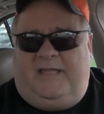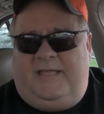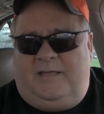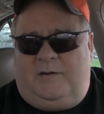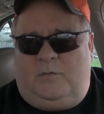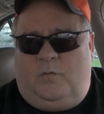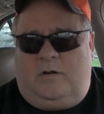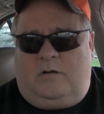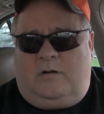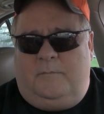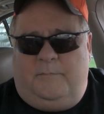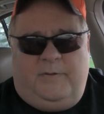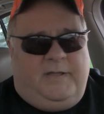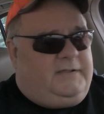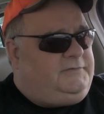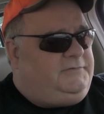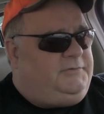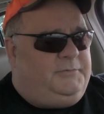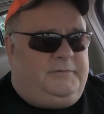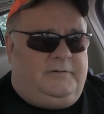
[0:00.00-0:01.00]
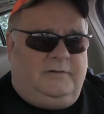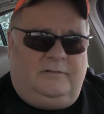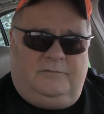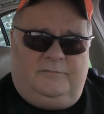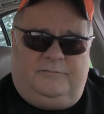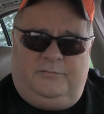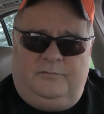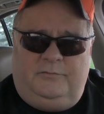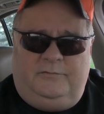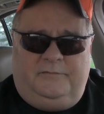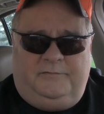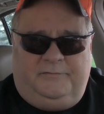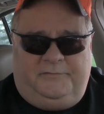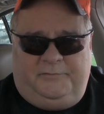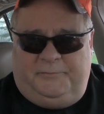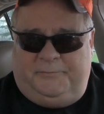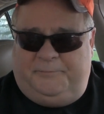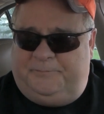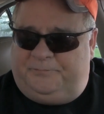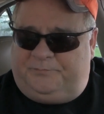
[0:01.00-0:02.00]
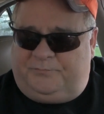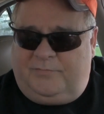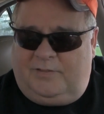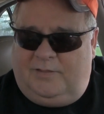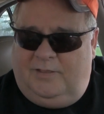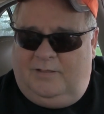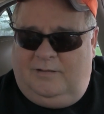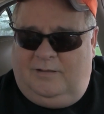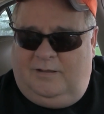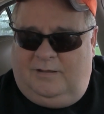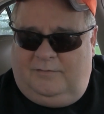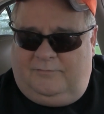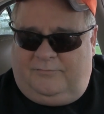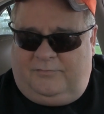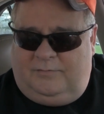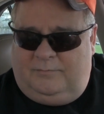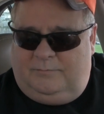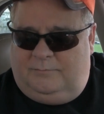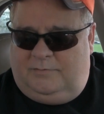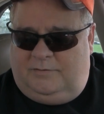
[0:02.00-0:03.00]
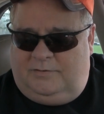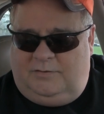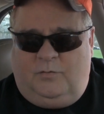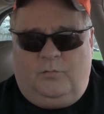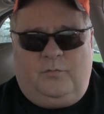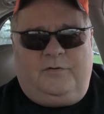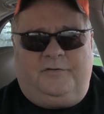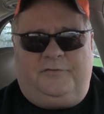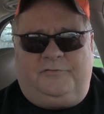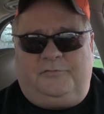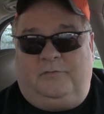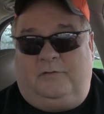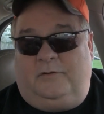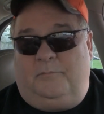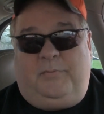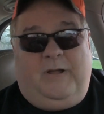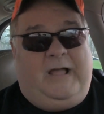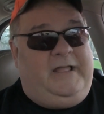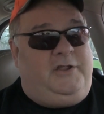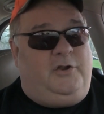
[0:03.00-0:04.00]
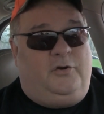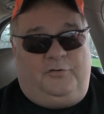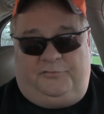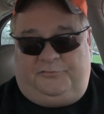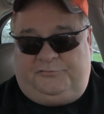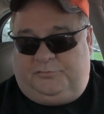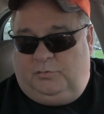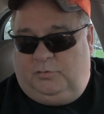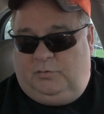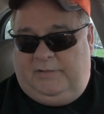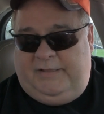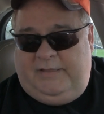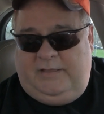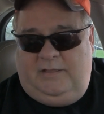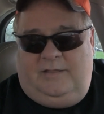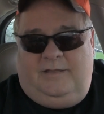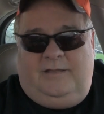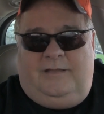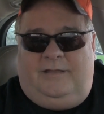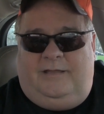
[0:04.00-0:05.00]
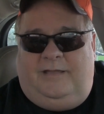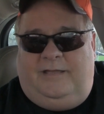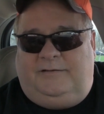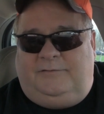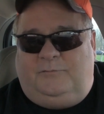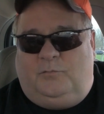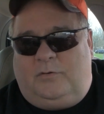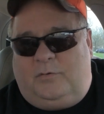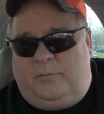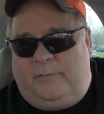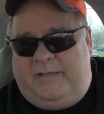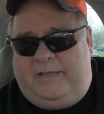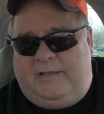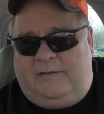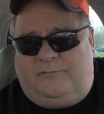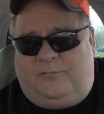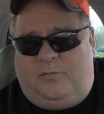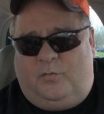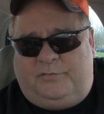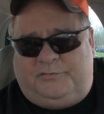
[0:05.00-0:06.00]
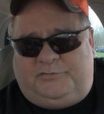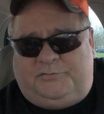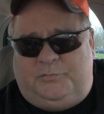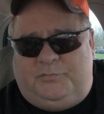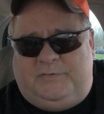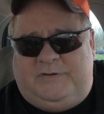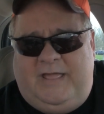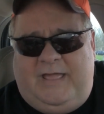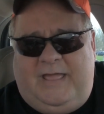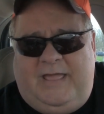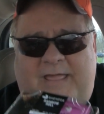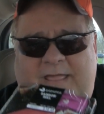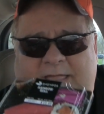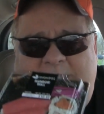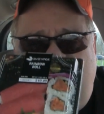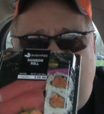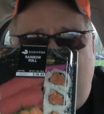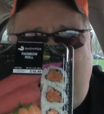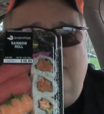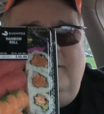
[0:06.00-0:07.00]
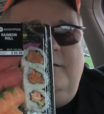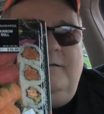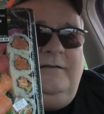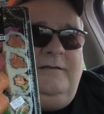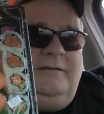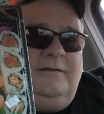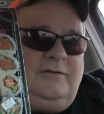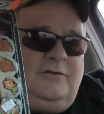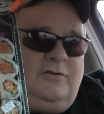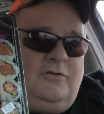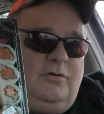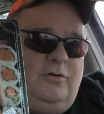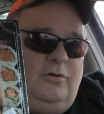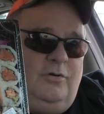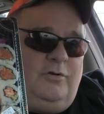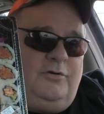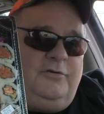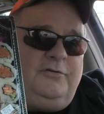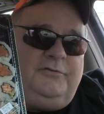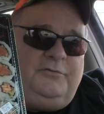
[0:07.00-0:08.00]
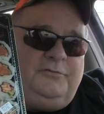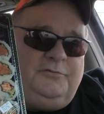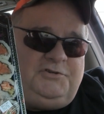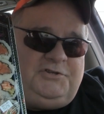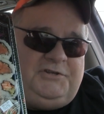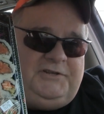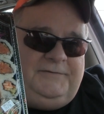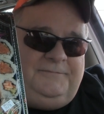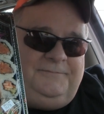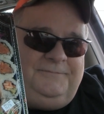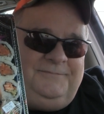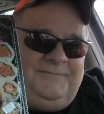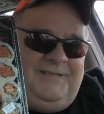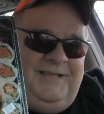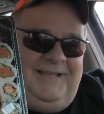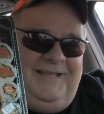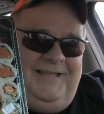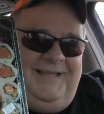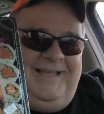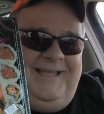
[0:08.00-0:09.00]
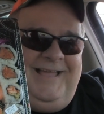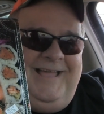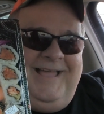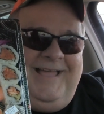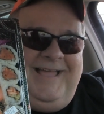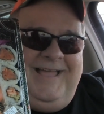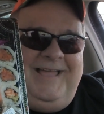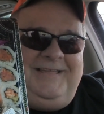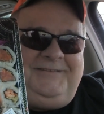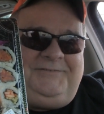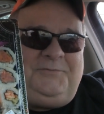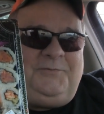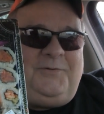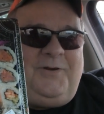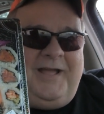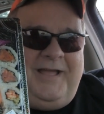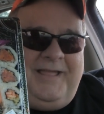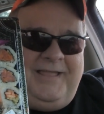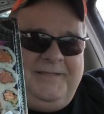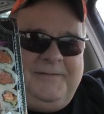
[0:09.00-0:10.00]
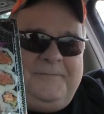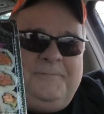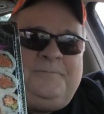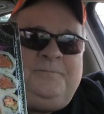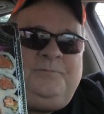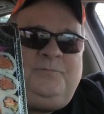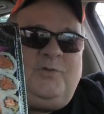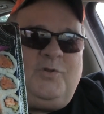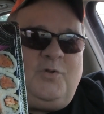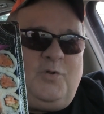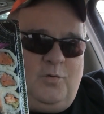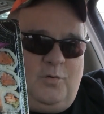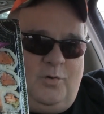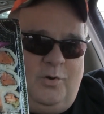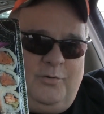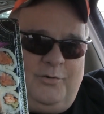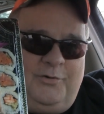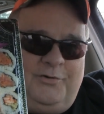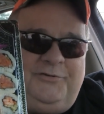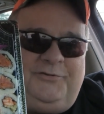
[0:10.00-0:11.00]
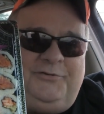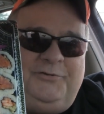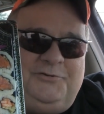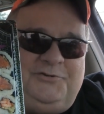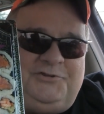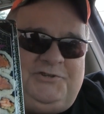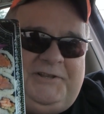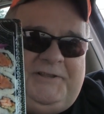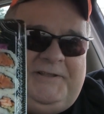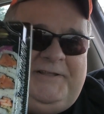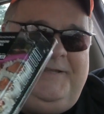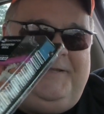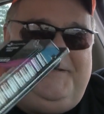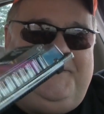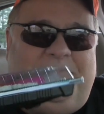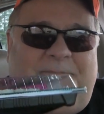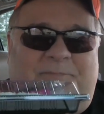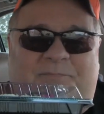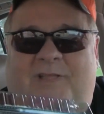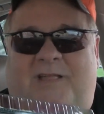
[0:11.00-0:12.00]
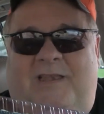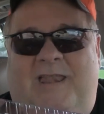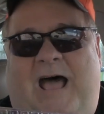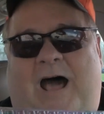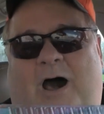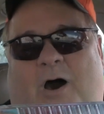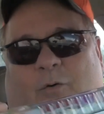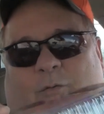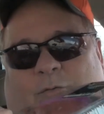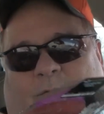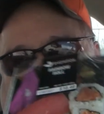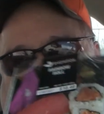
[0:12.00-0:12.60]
and welcome back to another food review from yours truly, or by yours truly. And what do we have for today? Kroger Sushi. That's right, Kroger Sushi. Now,